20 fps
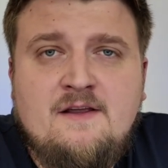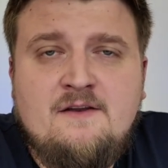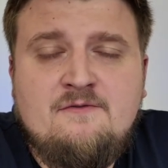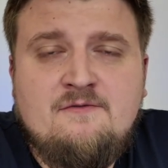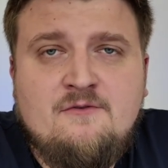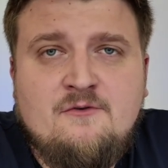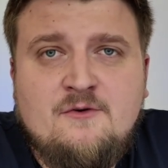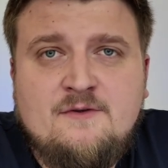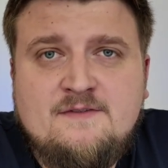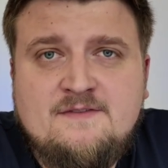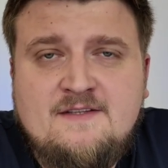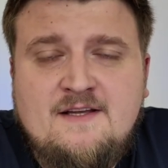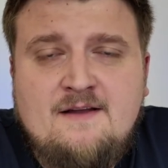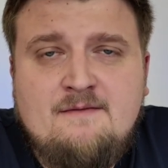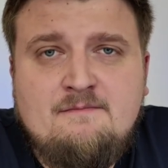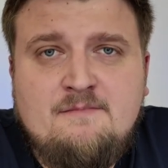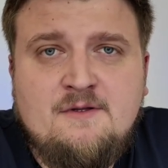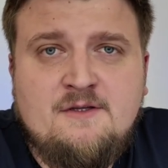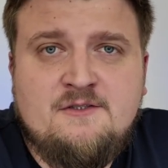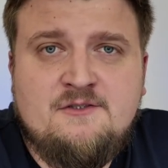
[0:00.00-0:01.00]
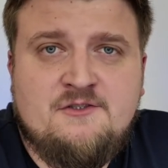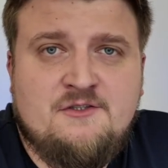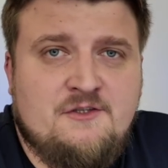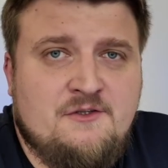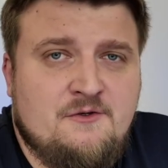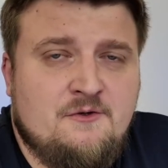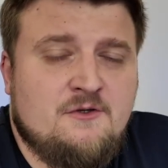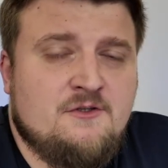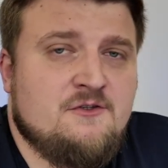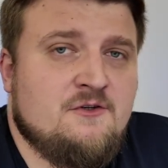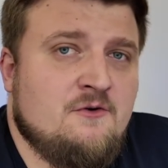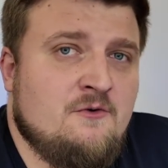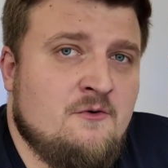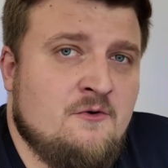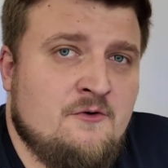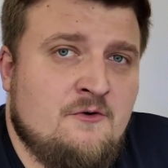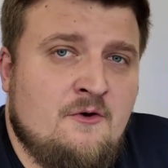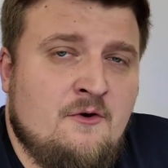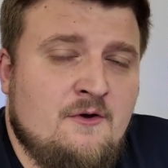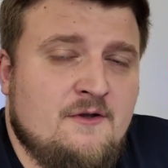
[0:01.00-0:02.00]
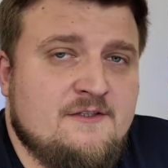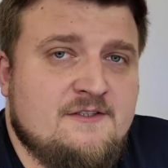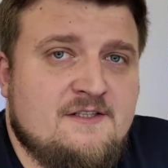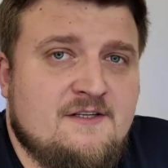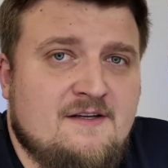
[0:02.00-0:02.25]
for example, Toyota or Honda.